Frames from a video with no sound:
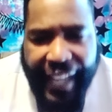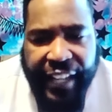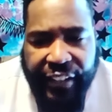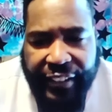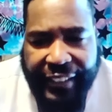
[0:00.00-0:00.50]

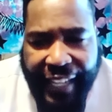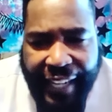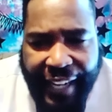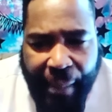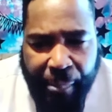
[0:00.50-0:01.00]
I
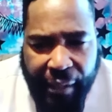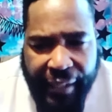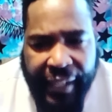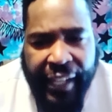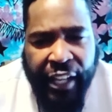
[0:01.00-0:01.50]
understand that,
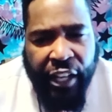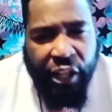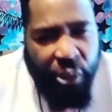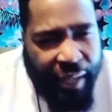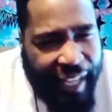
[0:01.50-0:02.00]
but
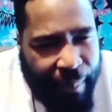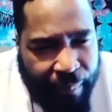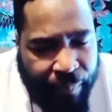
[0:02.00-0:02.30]
you keep.